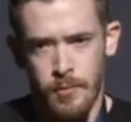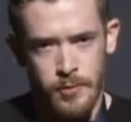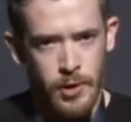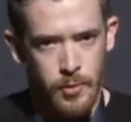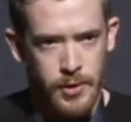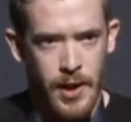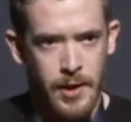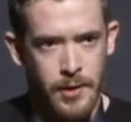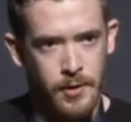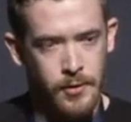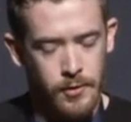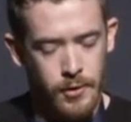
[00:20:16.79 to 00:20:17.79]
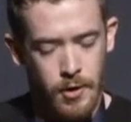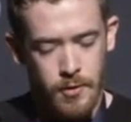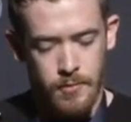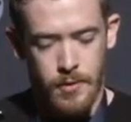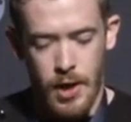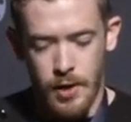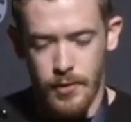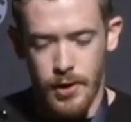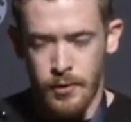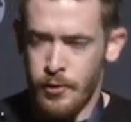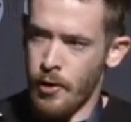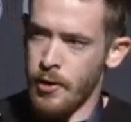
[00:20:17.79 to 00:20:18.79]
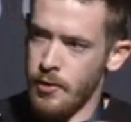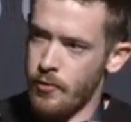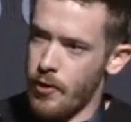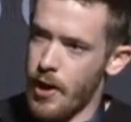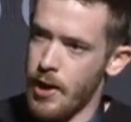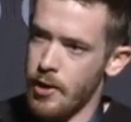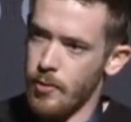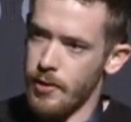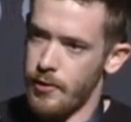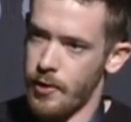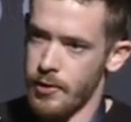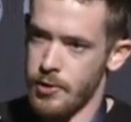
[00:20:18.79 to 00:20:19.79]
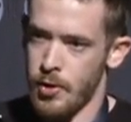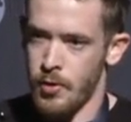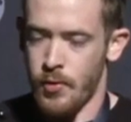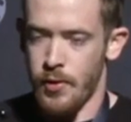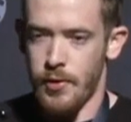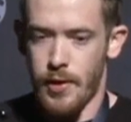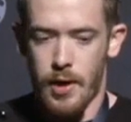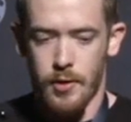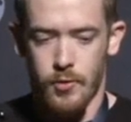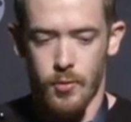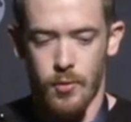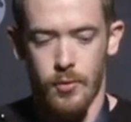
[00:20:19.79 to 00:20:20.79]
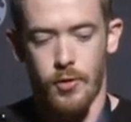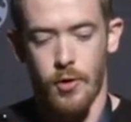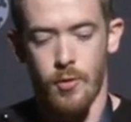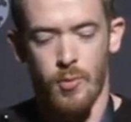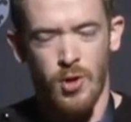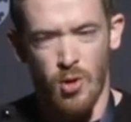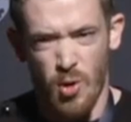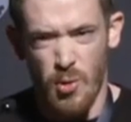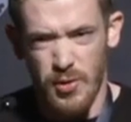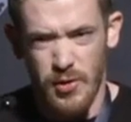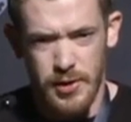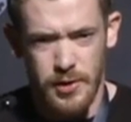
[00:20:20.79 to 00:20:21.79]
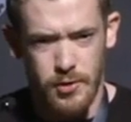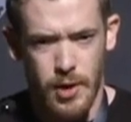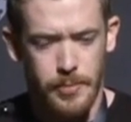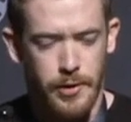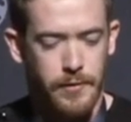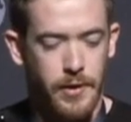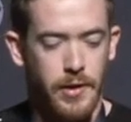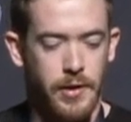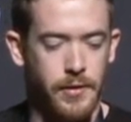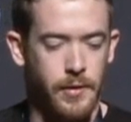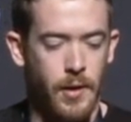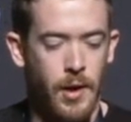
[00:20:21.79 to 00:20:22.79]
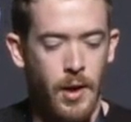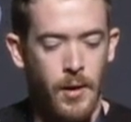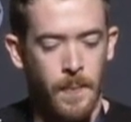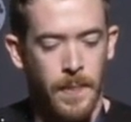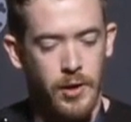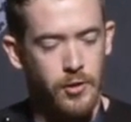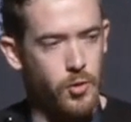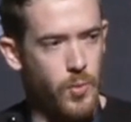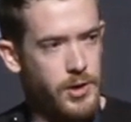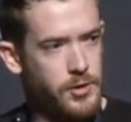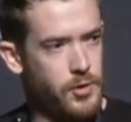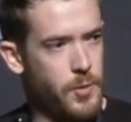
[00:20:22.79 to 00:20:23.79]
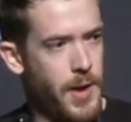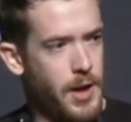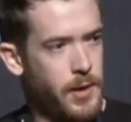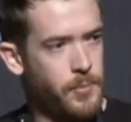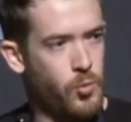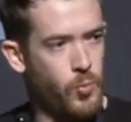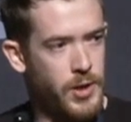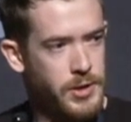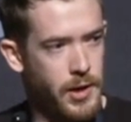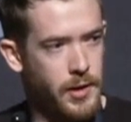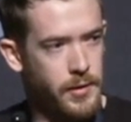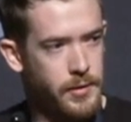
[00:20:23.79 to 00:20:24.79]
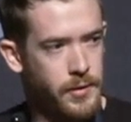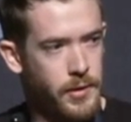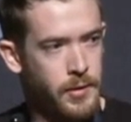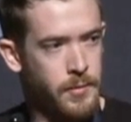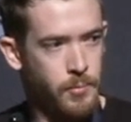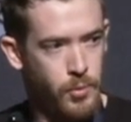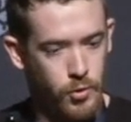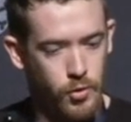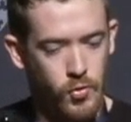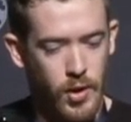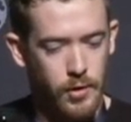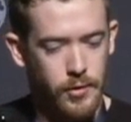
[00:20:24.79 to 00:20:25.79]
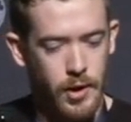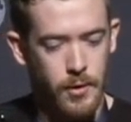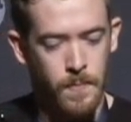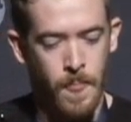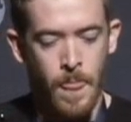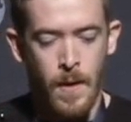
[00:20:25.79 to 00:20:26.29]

Deal with that is, AV has started to flag or write signatures to these static tools, so we don't always like to drop stuff to disk. You can do registry backups with reg.exe, pull those files down,